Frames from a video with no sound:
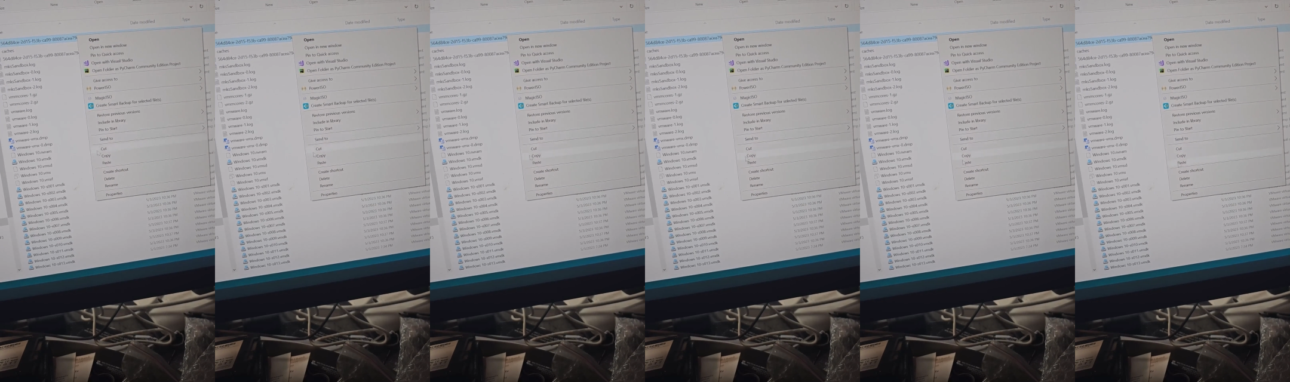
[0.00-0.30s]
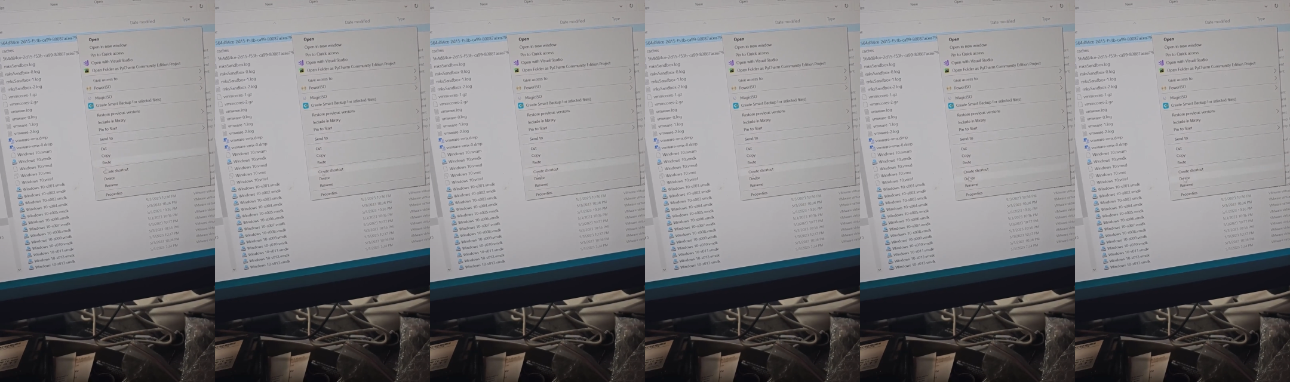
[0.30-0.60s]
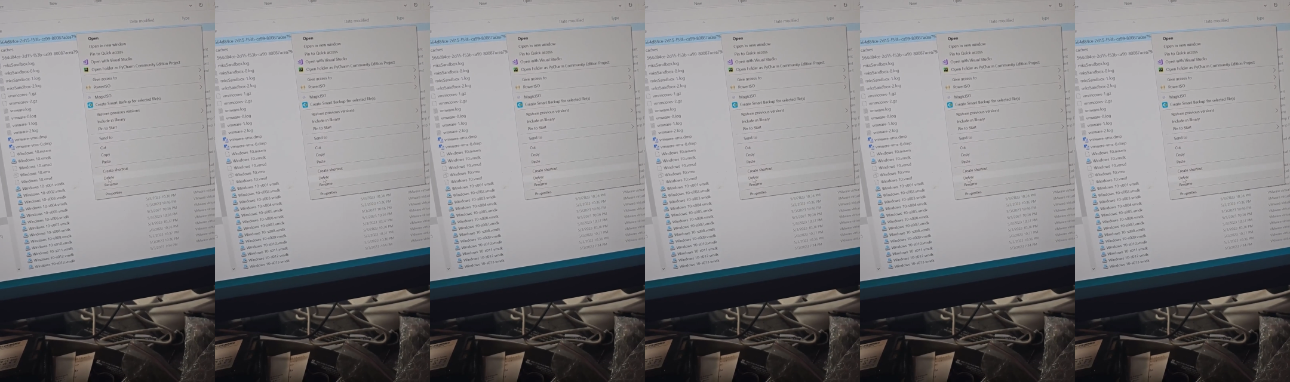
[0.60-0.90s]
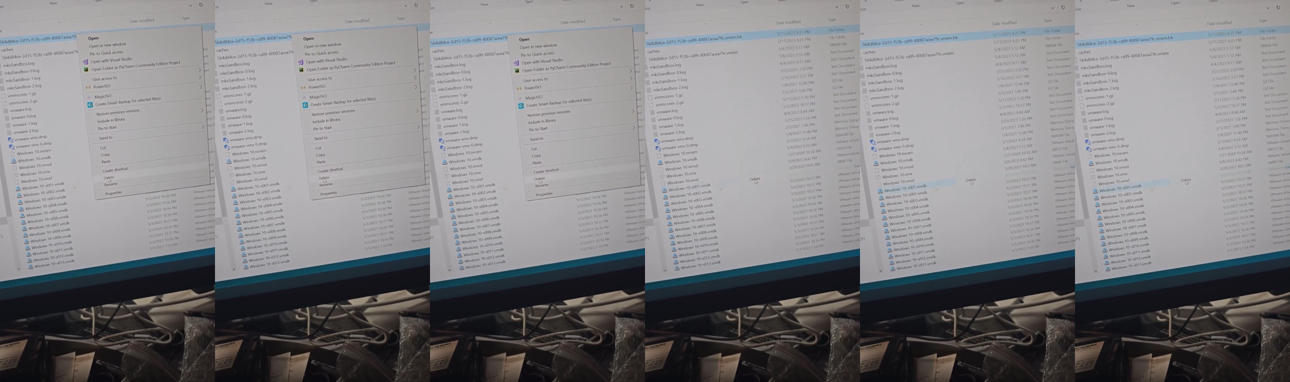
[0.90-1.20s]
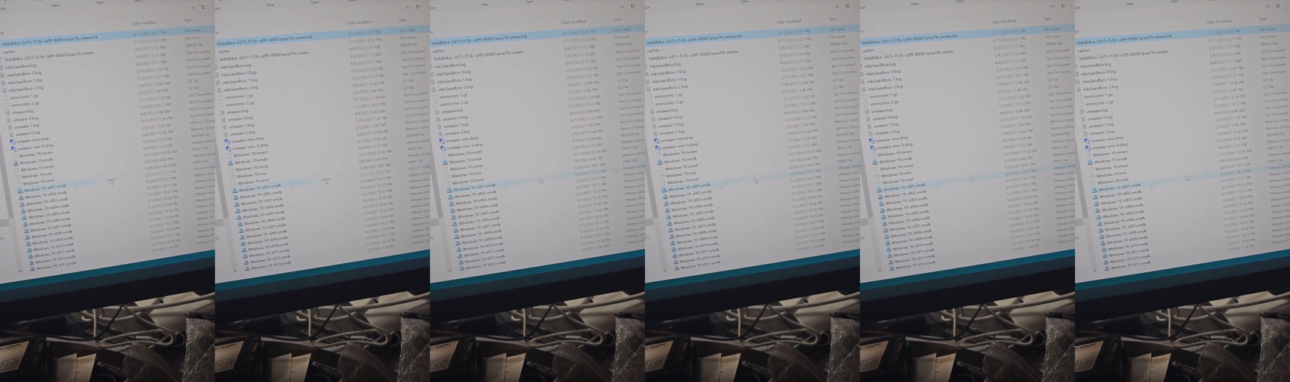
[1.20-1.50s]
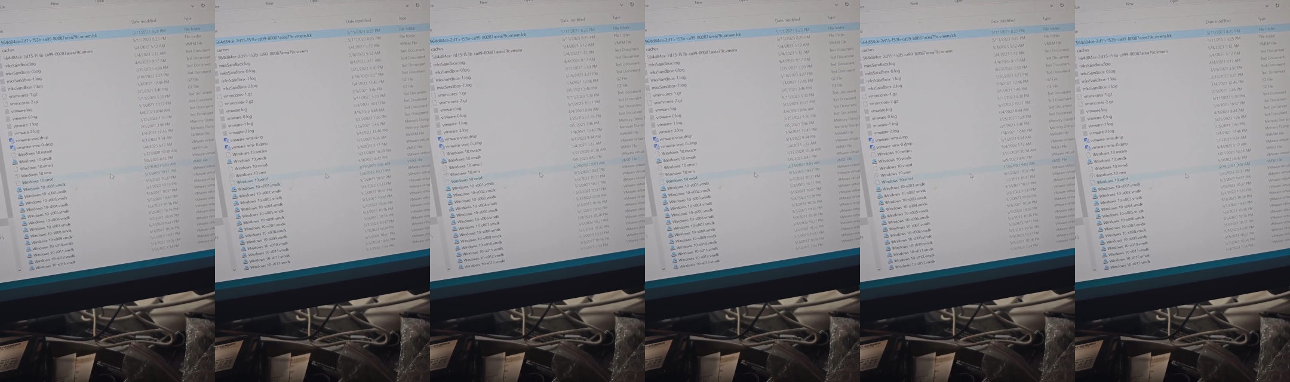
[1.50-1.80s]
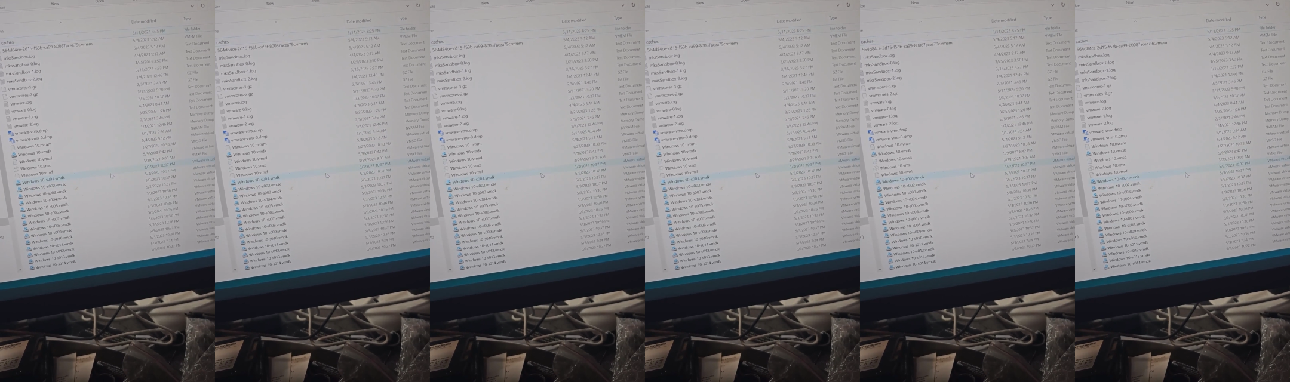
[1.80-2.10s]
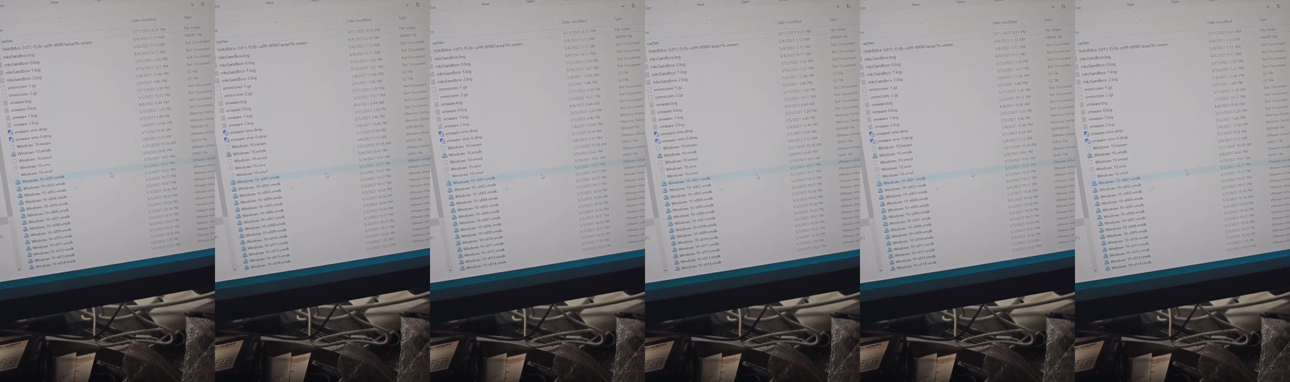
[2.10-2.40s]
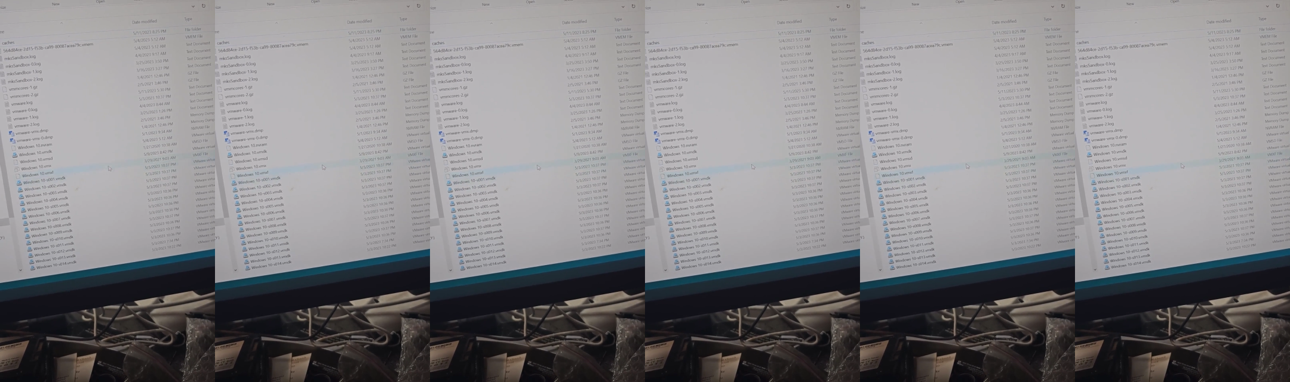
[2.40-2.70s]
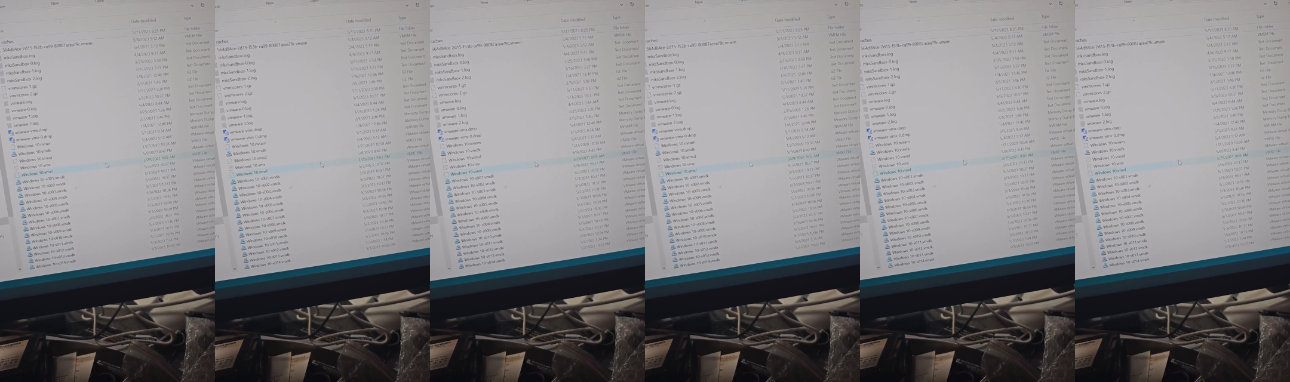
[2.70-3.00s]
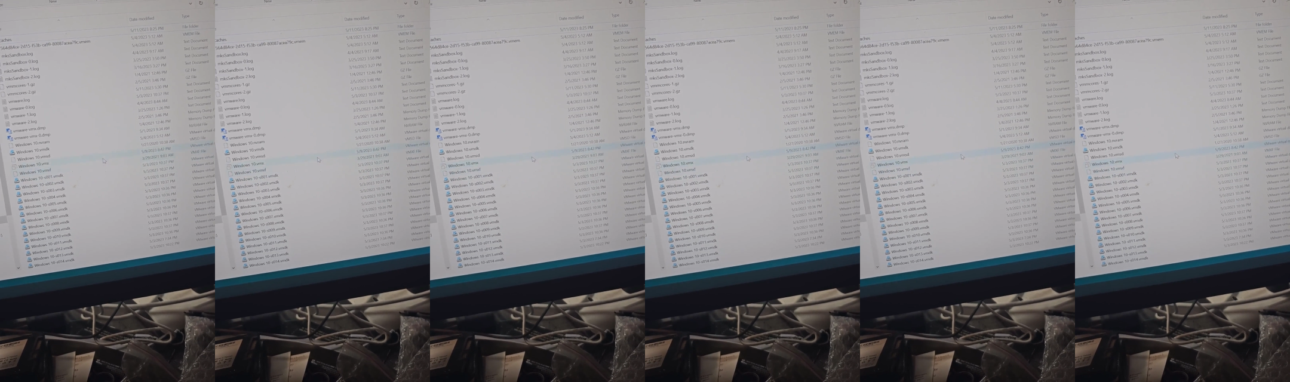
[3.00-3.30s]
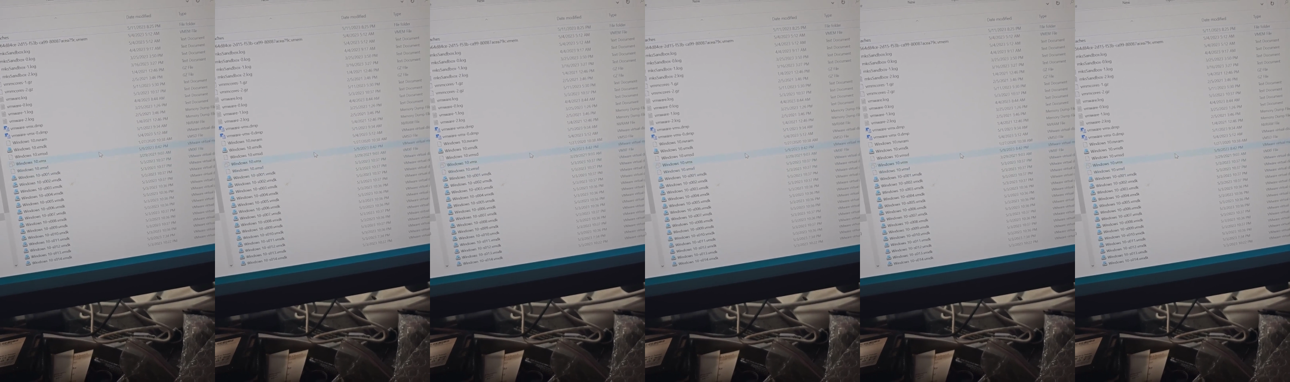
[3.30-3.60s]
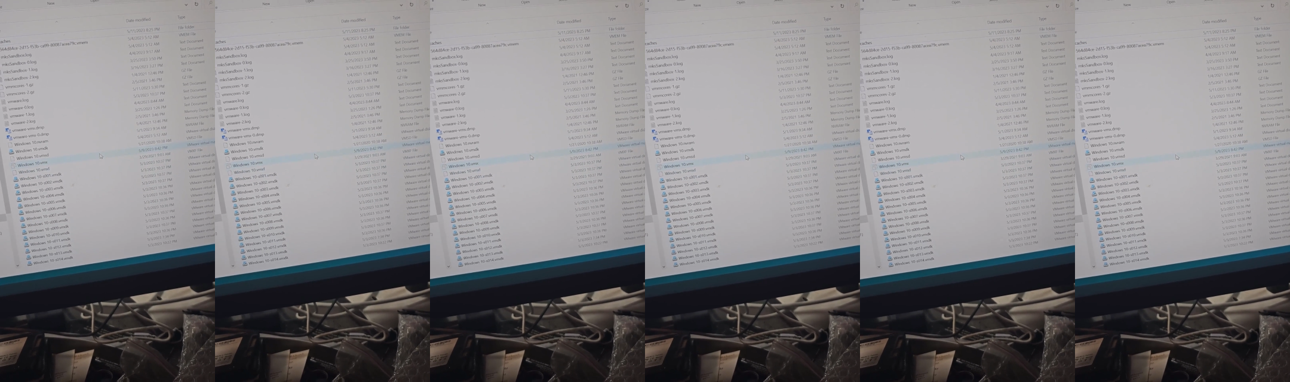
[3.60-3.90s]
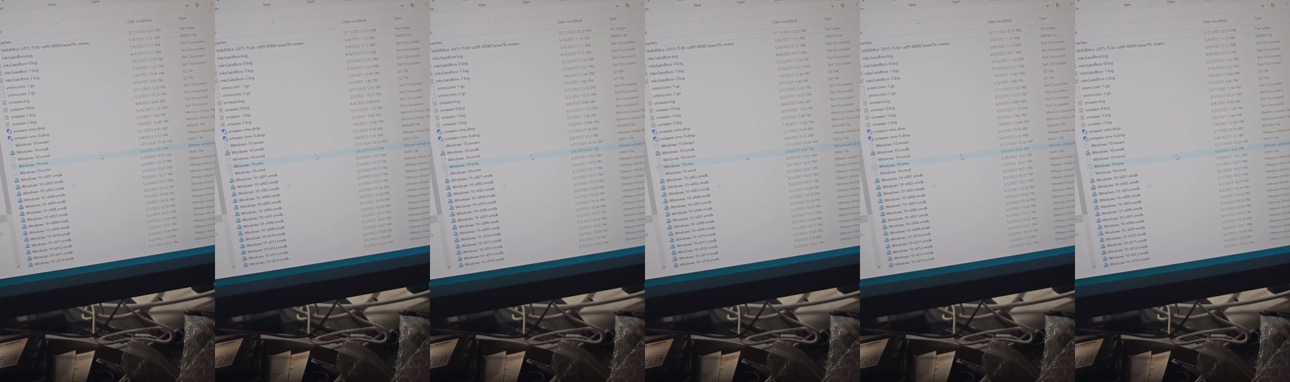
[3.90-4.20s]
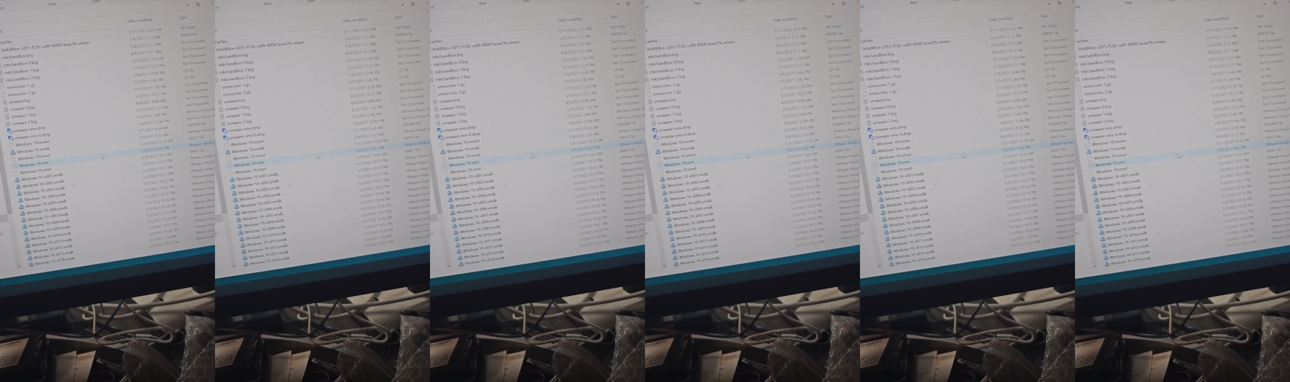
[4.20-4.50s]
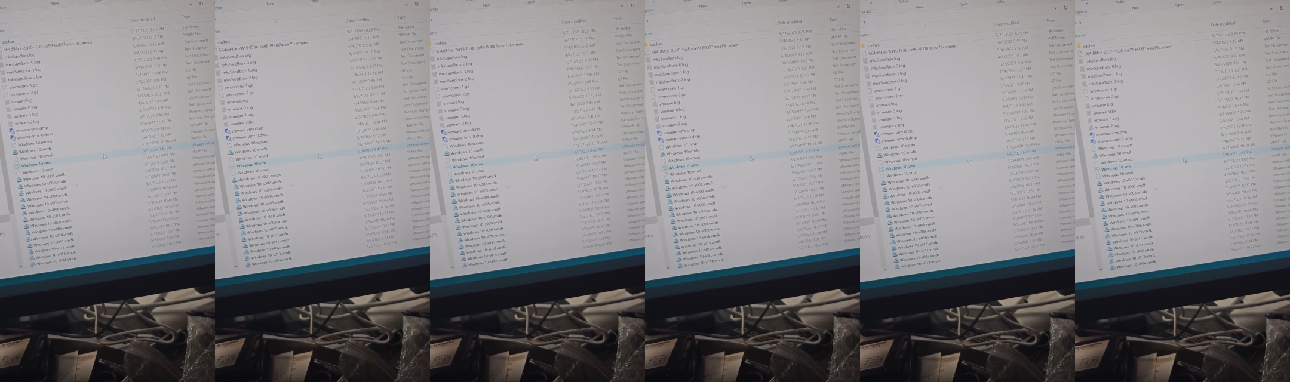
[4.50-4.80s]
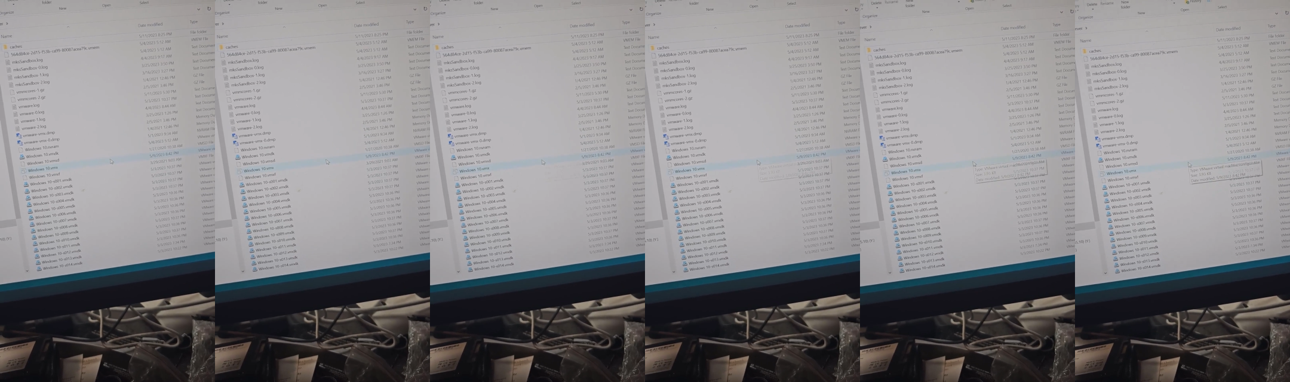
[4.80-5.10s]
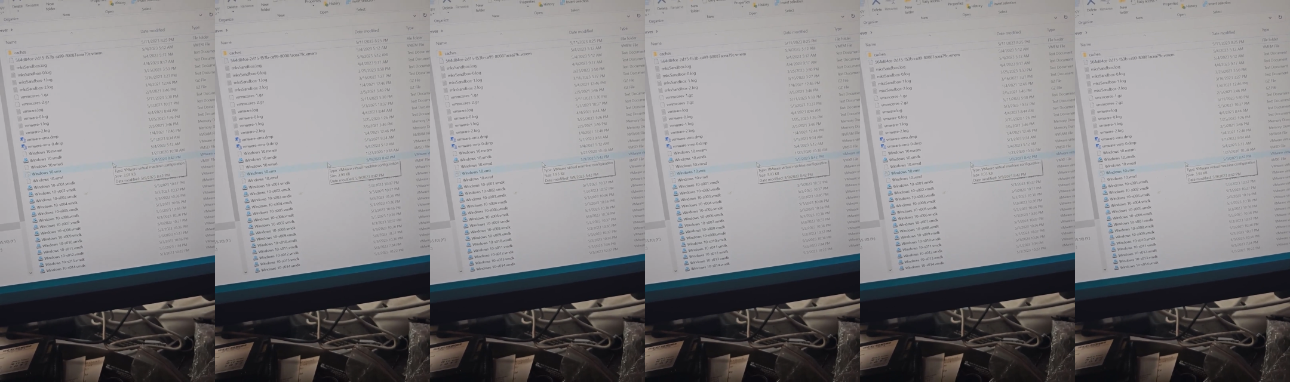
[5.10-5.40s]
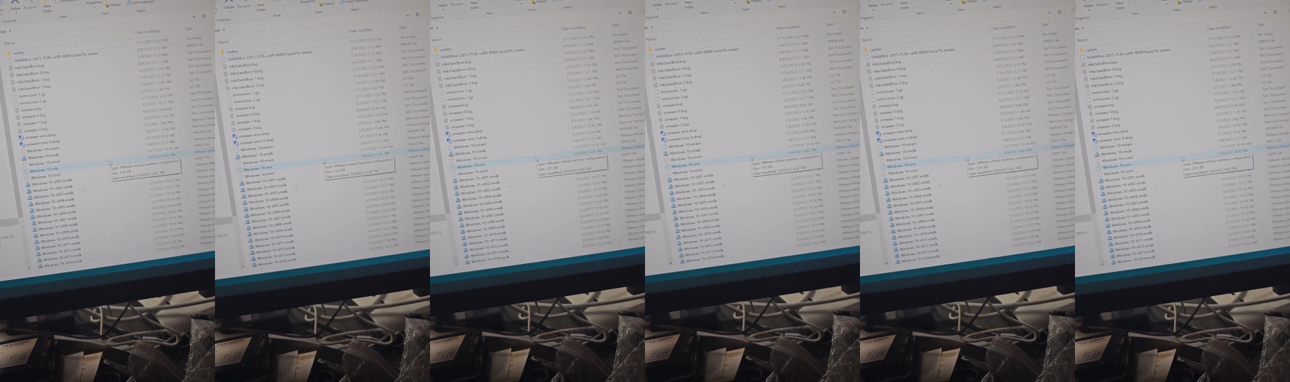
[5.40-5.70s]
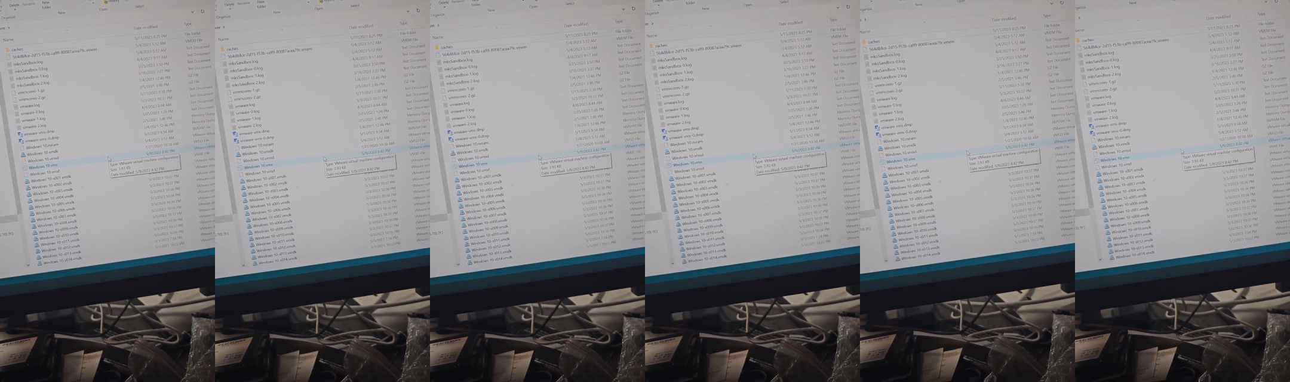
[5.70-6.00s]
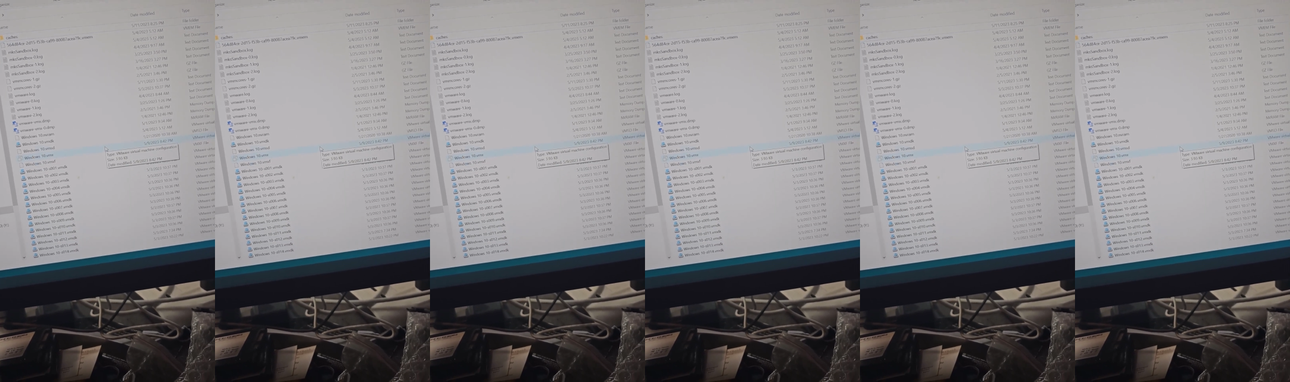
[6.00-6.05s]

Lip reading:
Nobody's mouth can be seen.